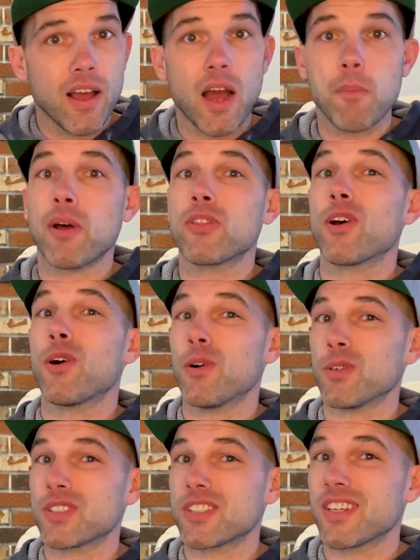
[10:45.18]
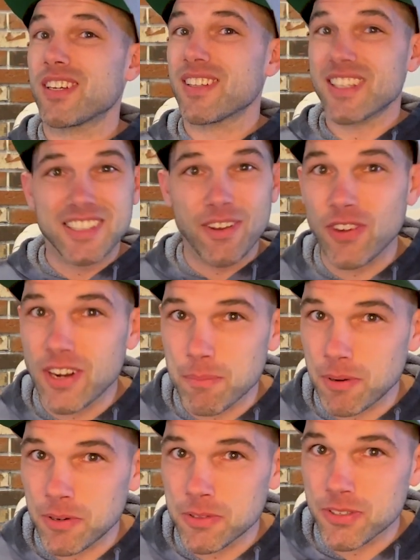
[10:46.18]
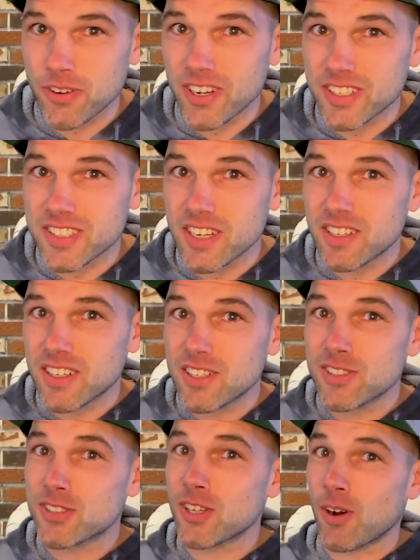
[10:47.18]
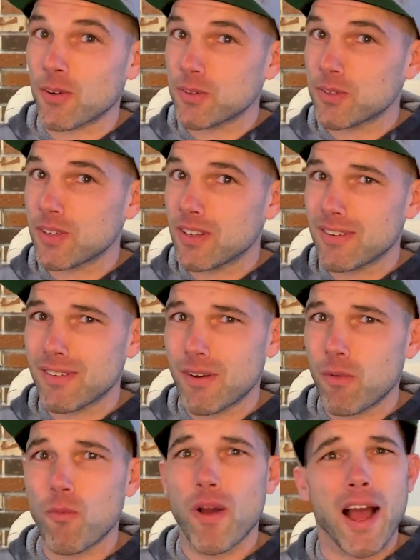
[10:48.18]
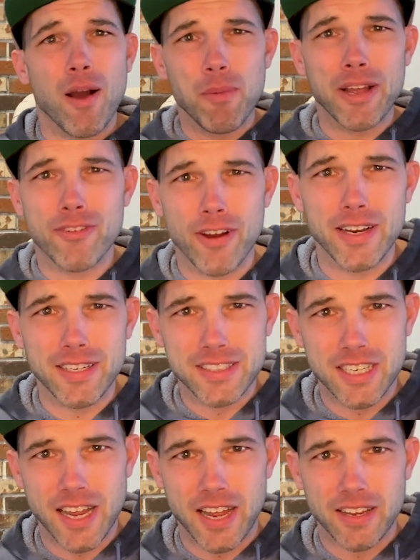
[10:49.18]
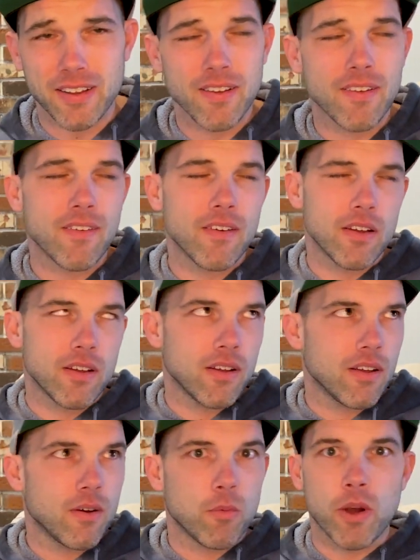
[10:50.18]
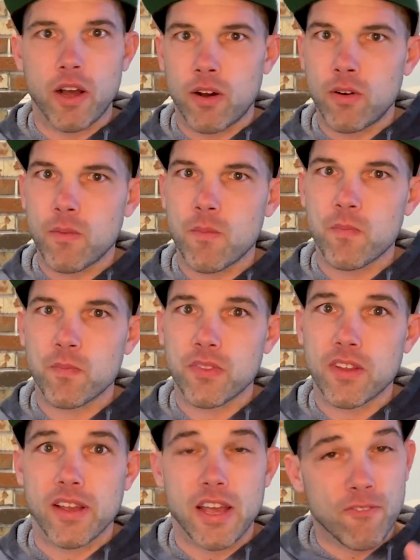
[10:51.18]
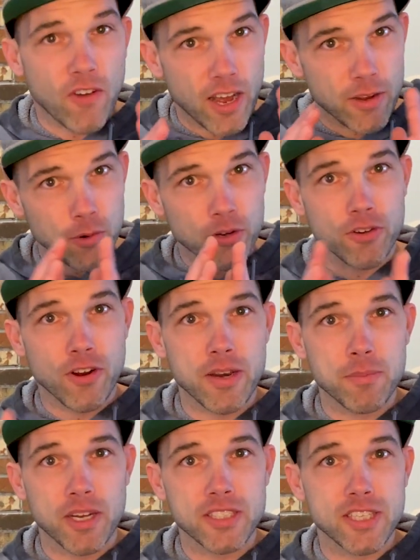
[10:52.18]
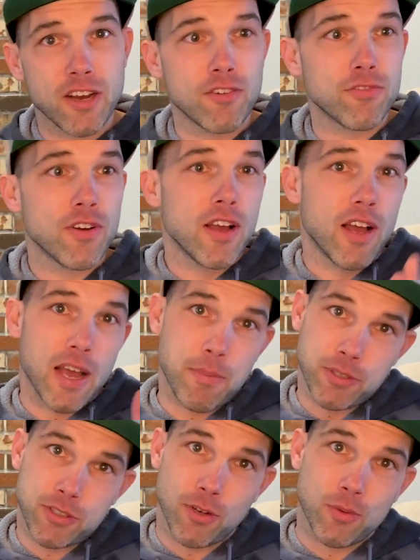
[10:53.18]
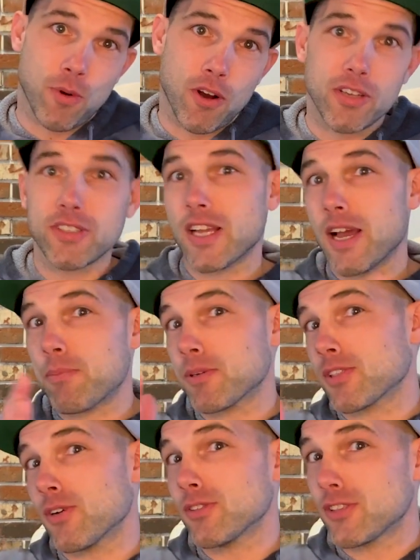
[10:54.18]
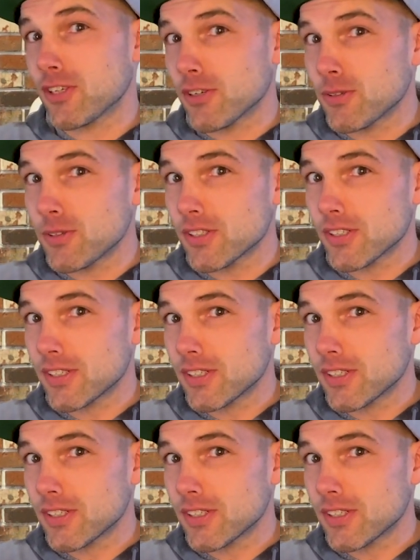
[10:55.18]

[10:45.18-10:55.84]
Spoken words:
How about the host? Let's give a couple host grades. So, how am I grading today? Well, if I were to grade myself episode 1 to episode 2,